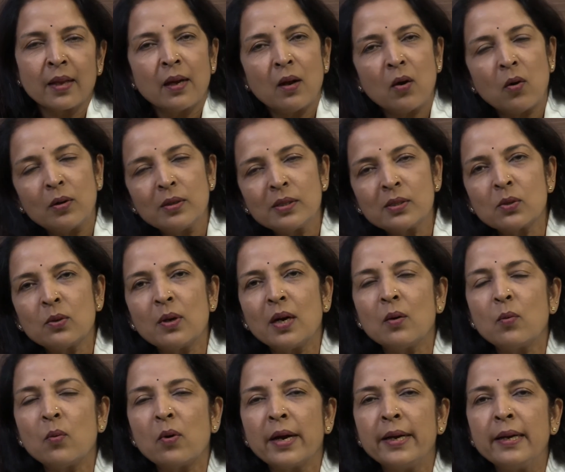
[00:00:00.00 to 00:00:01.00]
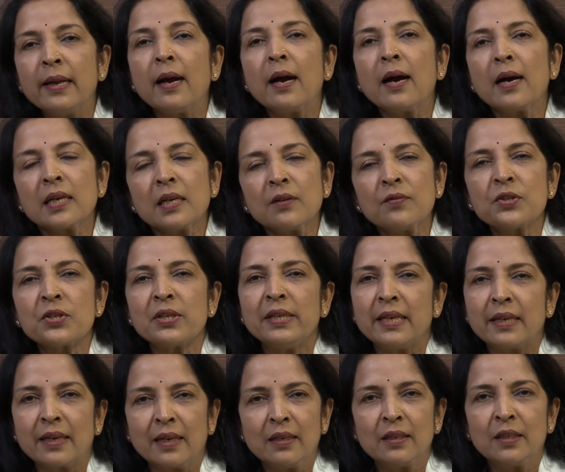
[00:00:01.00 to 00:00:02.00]
Also avoid artificially
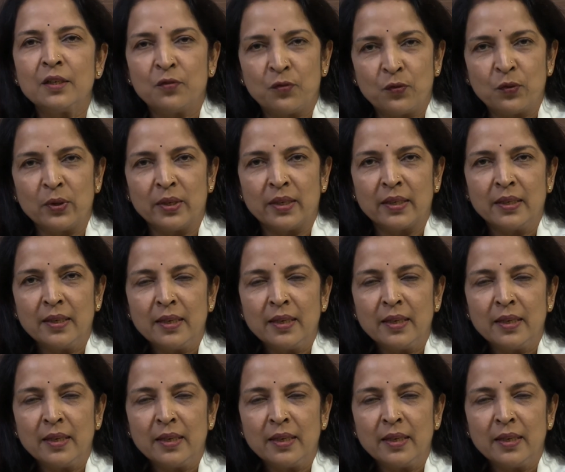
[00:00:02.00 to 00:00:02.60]
colored food.